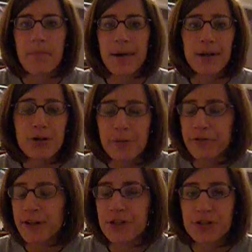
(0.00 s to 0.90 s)
medical
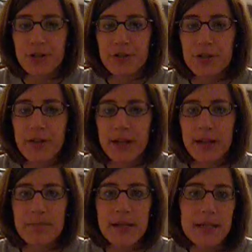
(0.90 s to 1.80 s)
professionals so that it
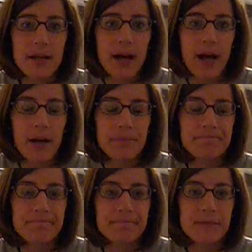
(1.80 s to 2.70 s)
can be
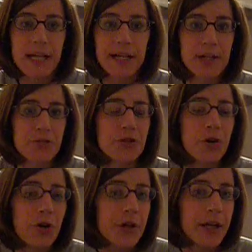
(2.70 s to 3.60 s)
diagnosed
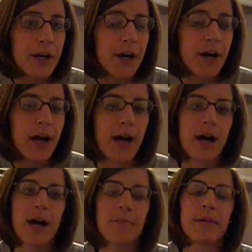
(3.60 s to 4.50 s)
earlier
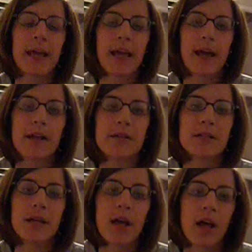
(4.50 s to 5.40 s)

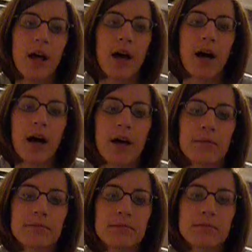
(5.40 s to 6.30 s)
and
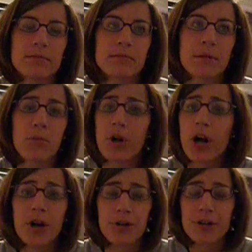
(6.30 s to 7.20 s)
more
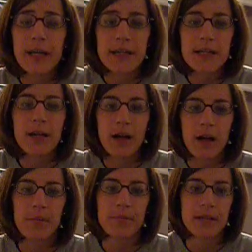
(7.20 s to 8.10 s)
concrete,
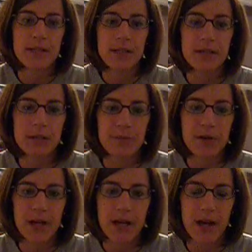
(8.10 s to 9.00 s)
because it's
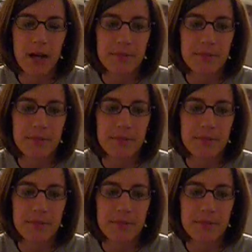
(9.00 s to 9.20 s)
pretty